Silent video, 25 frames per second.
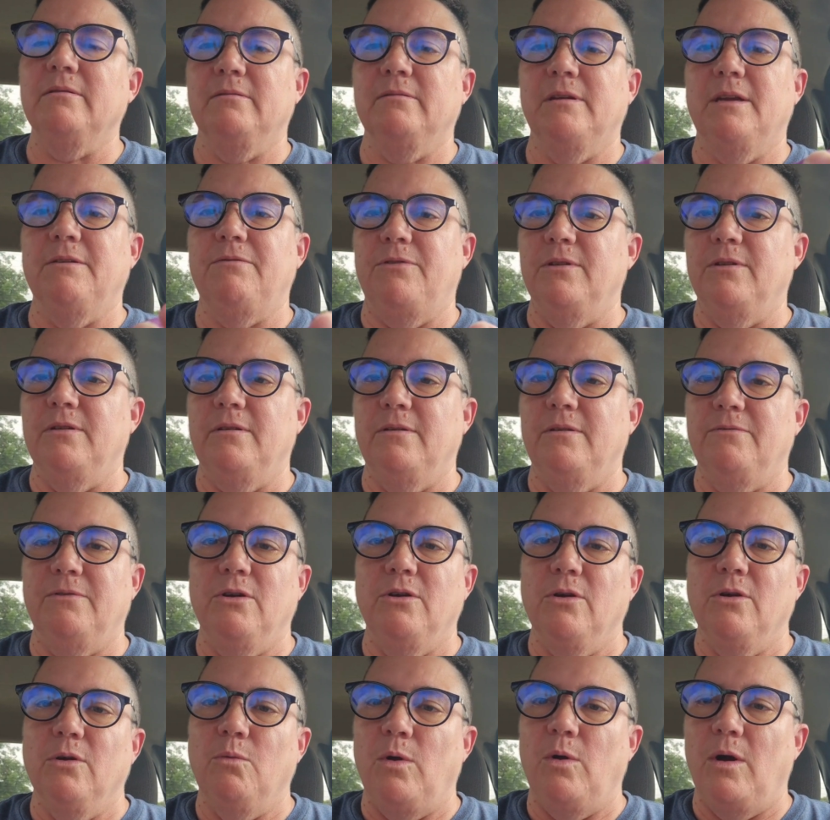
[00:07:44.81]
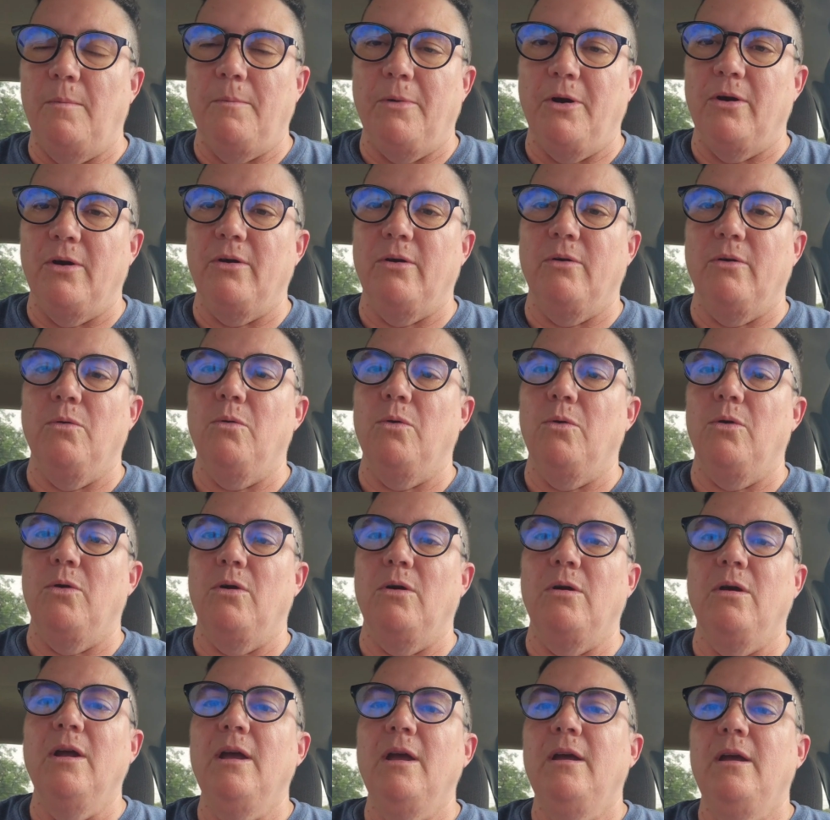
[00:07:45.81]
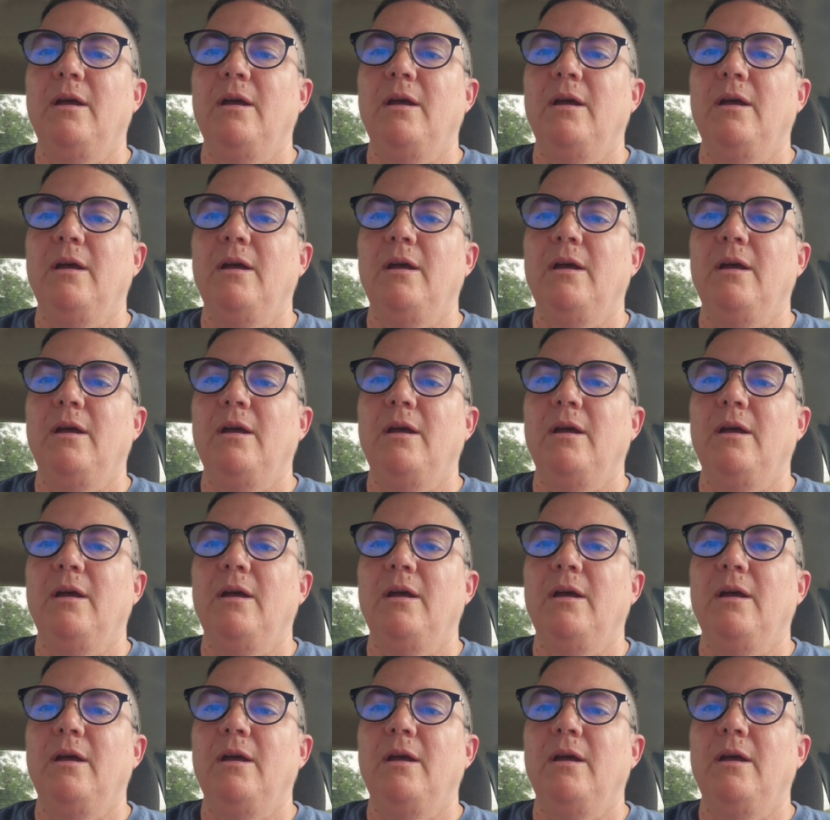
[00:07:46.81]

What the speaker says: if you live near a Walmart or